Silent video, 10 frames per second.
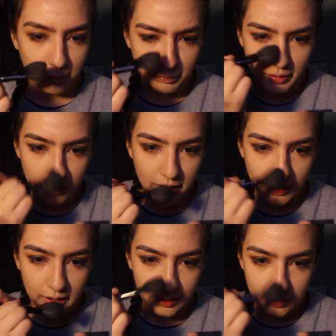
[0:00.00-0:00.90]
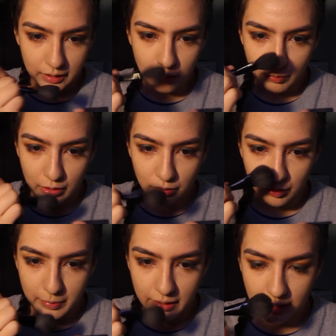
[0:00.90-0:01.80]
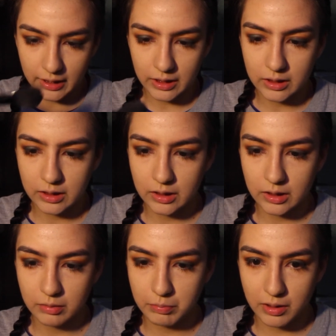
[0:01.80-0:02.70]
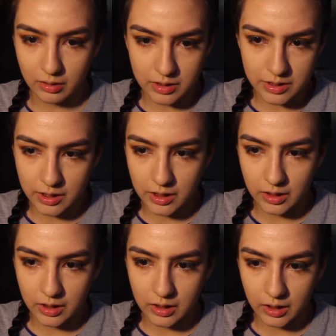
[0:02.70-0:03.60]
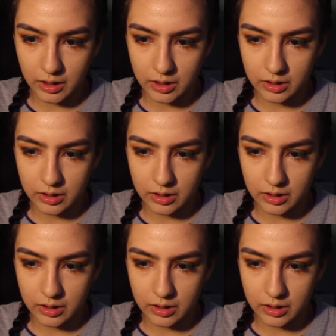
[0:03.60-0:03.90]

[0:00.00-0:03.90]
but, like, ran over by, like, Beyonce. And, like,